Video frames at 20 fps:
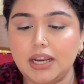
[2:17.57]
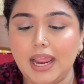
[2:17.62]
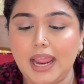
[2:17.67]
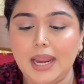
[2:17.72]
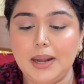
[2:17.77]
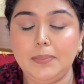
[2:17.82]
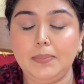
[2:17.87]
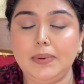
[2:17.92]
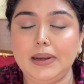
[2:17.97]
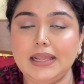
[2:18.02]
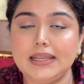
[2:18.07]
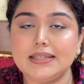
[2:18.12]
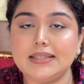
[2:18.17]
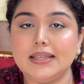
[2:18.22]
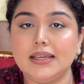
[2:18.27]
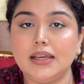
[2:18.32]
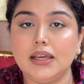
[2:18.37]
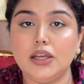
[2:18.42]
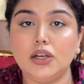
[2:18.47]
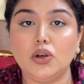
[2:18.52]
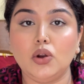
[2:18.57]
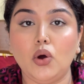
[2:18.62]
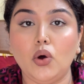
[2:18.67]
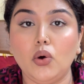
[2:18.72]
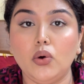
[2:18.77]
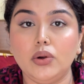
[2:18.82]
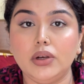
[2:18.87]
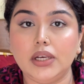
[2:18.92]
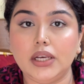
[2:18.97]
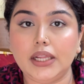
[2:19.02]
and placing it
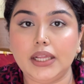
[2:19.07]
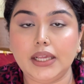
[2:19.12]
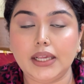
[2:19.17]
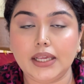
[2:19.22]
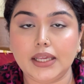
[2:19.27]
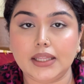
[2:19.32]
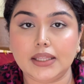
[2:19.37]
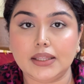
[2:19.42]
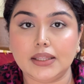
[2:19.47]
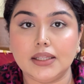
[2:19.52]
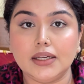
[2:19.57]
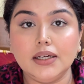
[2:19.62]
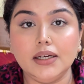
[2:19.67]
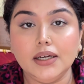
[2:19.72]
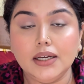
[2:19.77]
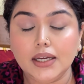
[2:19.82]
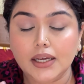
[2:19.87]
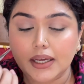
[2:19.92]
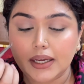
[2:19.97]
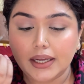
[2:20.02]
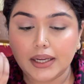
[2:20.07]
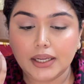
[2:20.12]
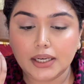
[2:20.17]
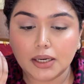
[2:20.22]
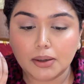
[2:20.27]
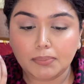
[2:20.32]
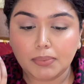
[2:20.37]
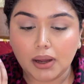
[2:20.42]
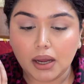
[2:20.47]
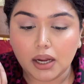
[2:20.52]
only in the
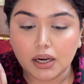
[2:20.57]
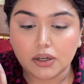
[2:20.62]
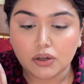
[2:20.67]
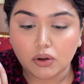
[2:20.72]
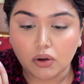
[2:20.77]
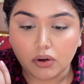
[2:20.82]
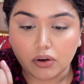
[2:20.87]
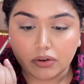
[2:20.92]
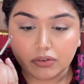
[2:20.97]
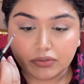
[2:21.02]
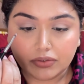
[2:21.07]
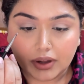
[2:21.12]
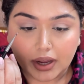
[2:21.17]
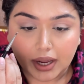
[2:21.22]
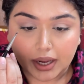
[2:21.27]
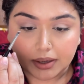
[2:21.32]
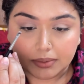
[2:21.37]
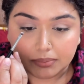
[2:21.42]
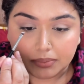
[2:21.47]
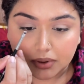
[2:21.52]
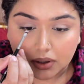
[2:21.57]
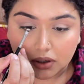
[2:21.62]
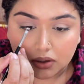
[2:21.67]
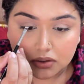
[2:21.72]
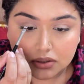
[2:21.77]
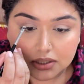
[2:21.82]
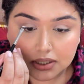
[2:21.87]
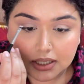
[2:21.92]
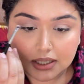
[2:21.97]
inner part of eyebrows,